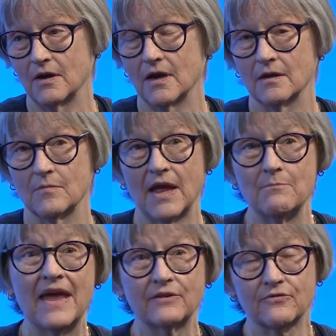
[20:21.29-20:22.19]
um,
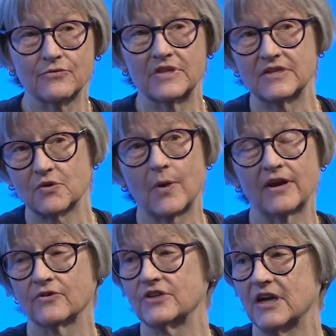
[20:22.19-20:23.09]
met through these
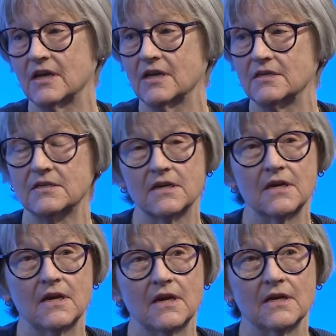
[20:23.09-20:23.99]
Quaker ties.
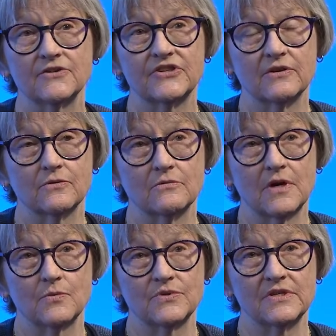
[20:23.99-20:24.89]
And so
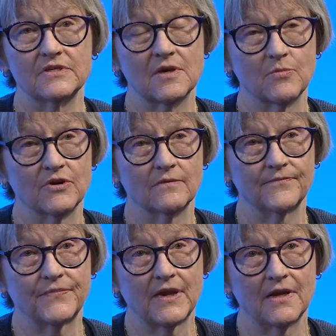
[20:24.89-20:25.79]
it was a summer
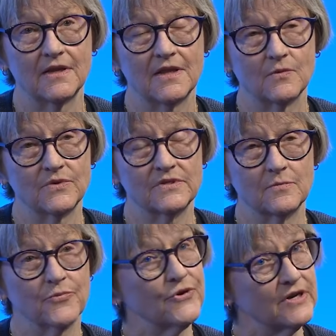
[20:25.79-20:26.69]
that was a
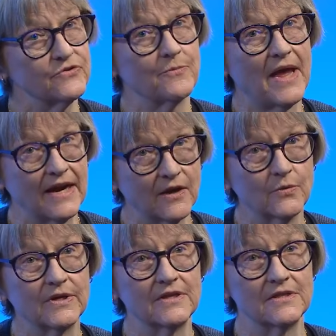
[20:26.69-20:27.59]
pretty dramatic
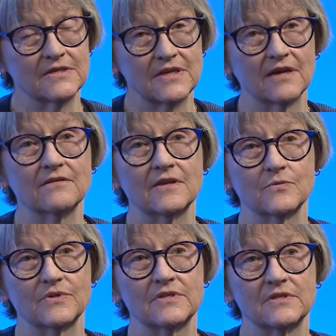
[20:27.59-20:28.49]
one in the South. It
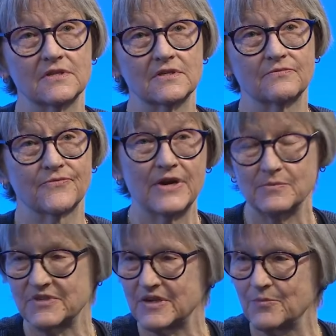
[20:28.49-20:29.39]
was this
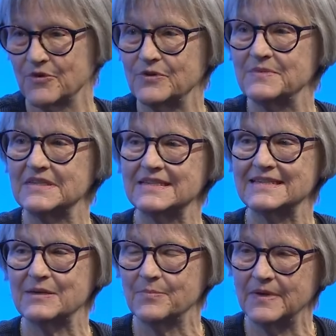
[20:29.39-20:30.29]
Freedom Summer in
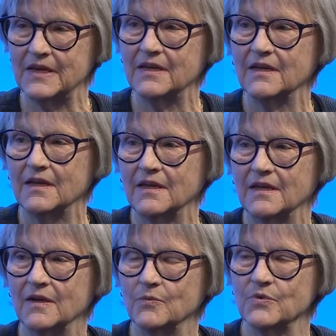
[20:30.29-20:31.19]
Mississippi
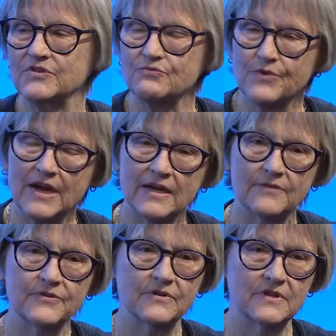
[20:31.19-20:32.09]
it was right
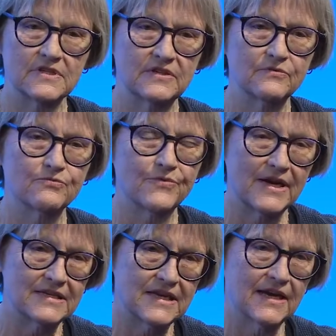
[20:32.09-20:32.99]
after the Civil
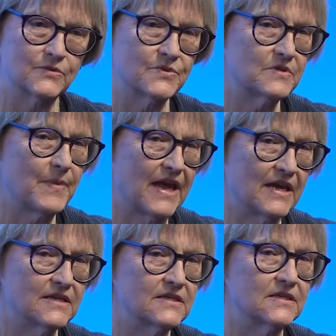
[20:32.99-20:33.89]
Rights Act was
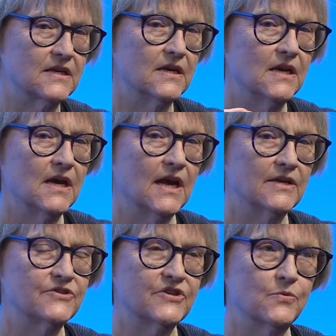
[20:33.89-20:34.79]
passed.
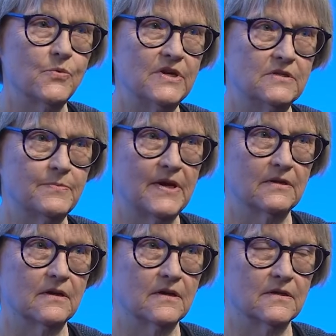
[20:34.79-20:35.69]
And so we spent
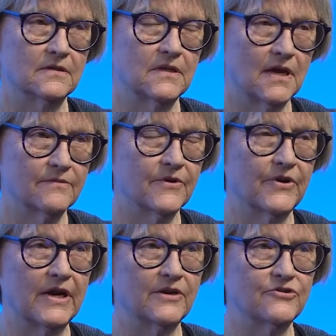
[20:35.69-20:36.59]
a lot of our
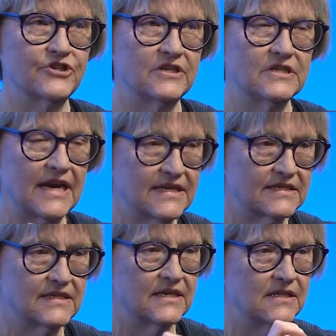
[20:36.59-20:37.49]
energy
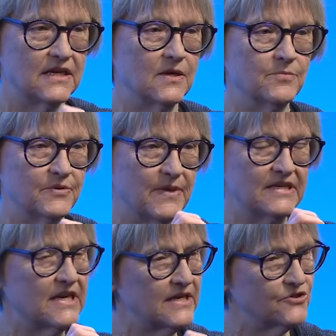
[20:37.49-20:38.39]
testing the
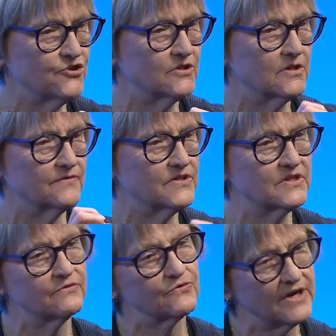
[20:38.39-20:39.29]
implementation of the
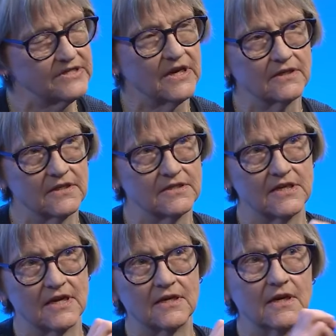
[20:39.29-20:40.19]
Civil Rights Act that
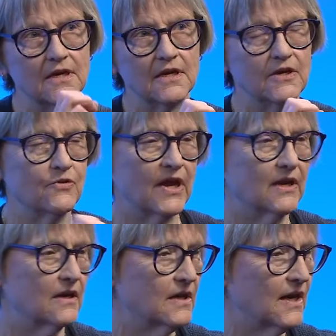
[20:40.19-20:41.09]
said you
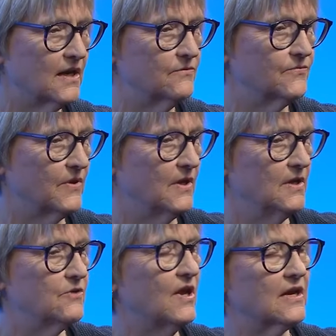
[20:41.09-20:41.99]
cannot have,
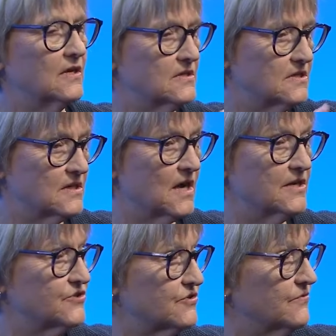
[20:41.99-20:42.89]
you cannot deny
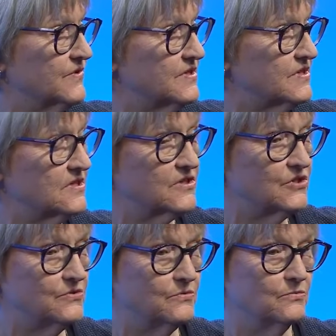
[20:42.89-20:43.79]
service
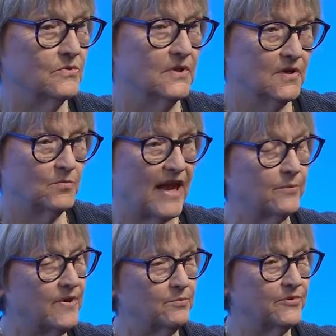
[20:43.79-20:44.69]
to
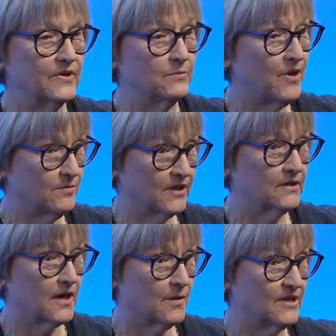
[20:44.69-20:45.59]
black people in public
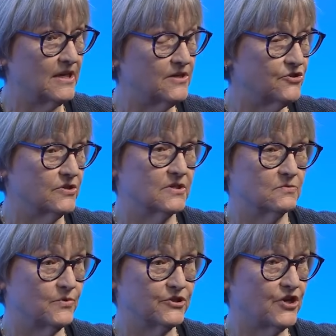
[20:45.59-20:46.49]
accommodations,
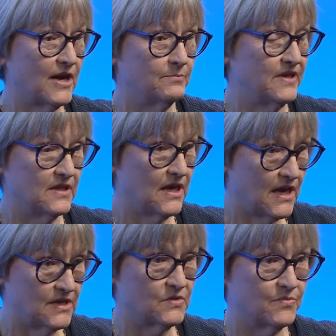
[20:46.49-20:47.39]
which had been the
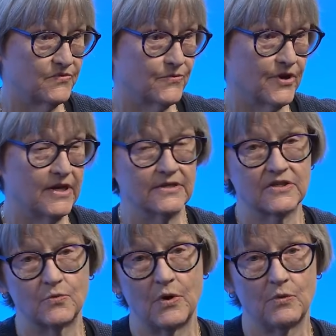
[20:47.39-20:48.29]
case beforehand.
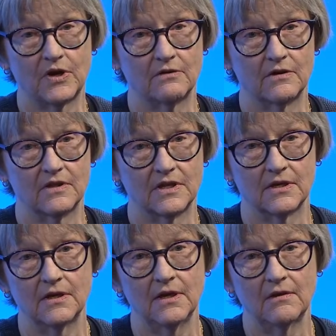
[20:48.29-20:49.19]
So we would go to
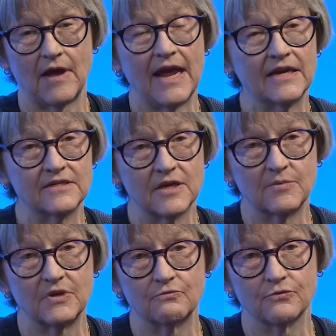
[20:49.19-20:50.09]
the
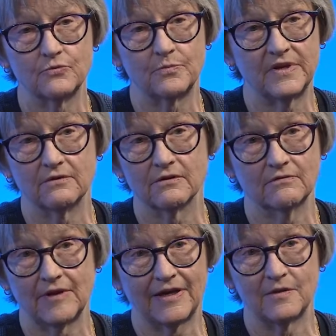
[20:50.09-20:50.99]
A&W root
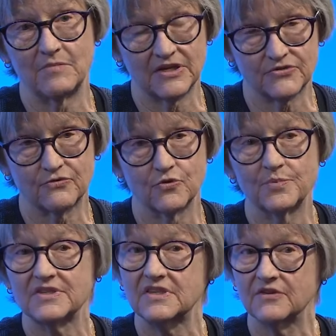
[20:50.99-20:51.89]
beer in a mixed group
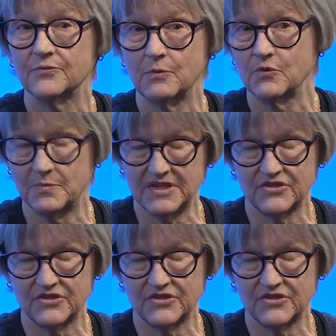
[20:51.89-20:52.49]
and see if we would be